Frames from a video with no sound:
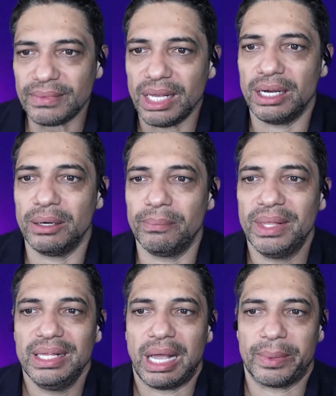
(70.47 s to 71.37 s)
And
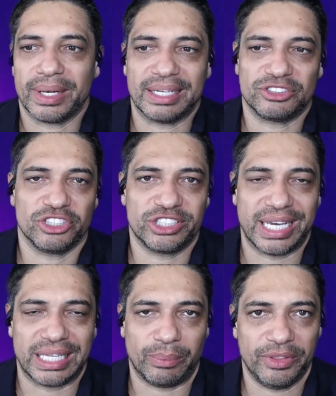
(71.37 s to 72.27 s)
we like to sort of share
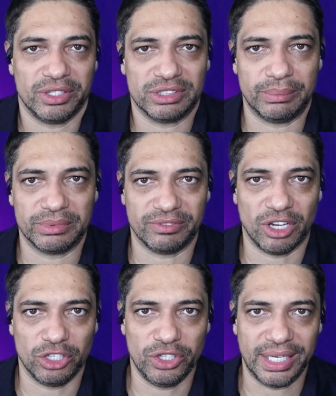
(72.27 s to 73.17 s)
that with you in terms of our
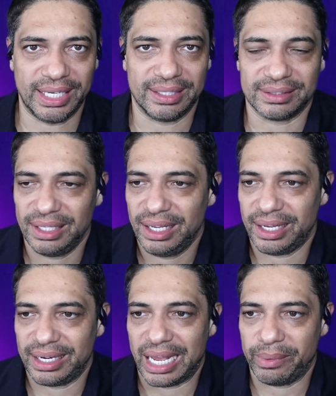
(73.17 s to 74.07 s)
learnings
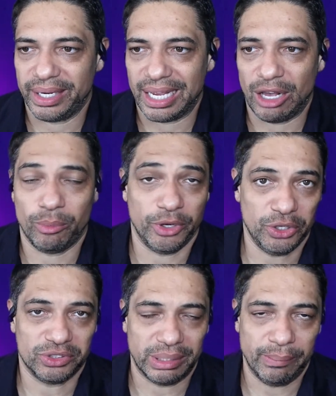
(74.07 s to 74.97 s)
and how we help you
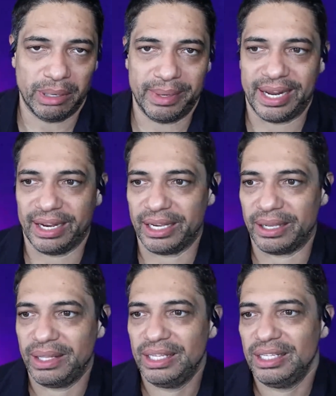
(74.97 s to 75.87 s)
to implement AI.
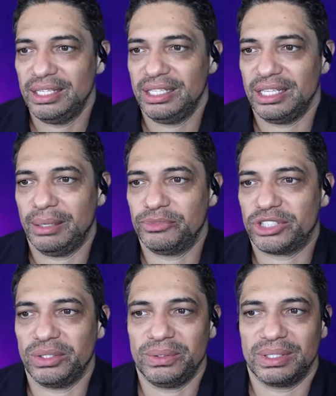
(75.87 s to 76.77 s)

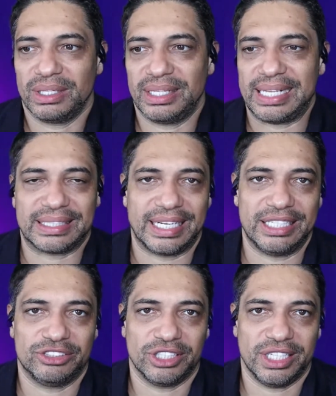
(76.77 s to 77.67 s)
So let's get
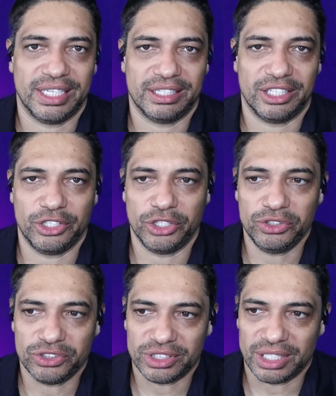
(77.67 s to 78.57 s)
into the
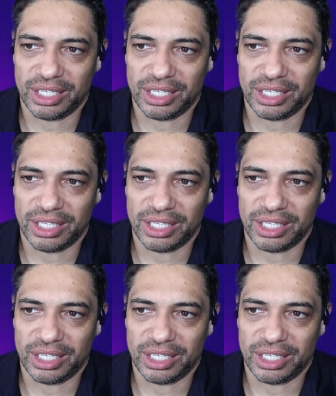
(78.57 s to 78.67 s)
news.